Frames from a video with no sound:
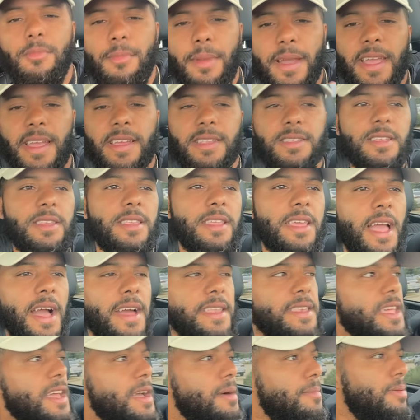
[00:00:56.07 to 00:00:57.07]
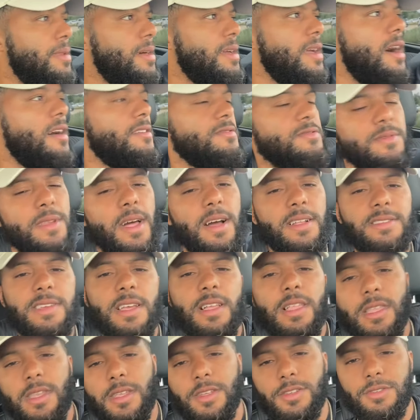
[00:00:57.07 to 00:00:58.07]
to make it to the goddamn playoffs without
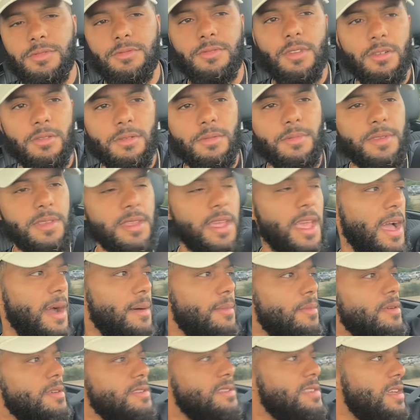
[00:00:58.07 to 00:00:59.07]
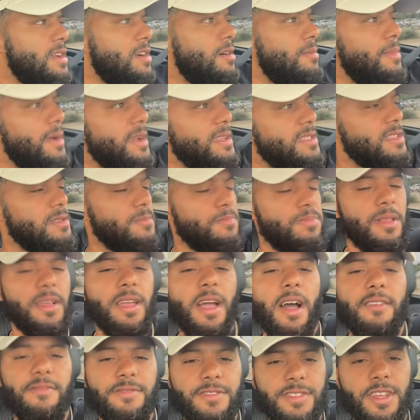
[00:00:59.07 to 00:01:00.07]
telling us you know the Cowboys ain't going to make it to the
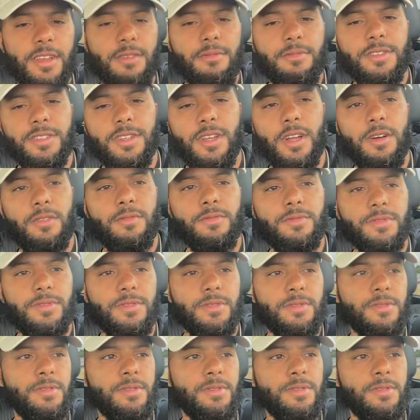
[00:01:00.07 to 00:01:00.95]
playoffs, Jerry Jones.